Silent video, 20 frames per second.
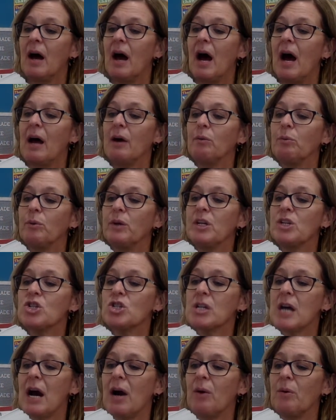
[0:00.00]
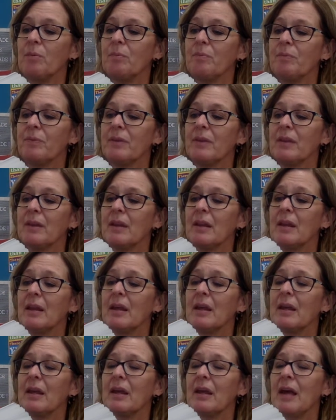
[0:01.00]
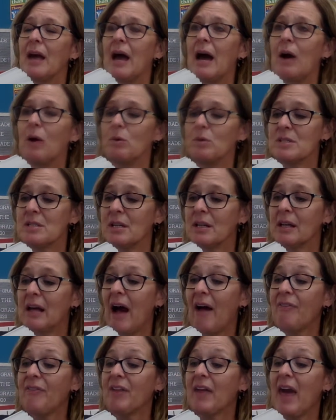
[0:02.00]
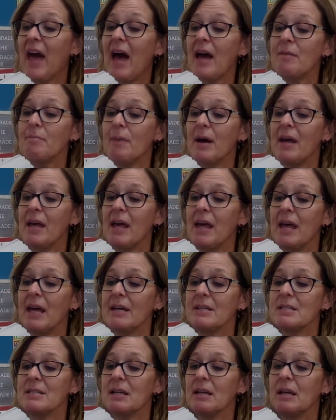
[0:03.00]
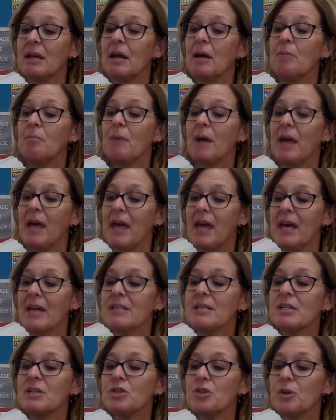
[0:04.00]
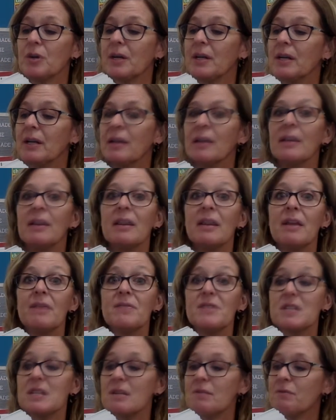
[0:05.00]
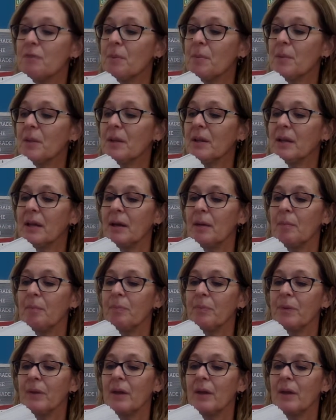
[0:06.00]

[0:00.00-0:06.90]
I reached out, got the cat in my hand under it, lifted it from the limb.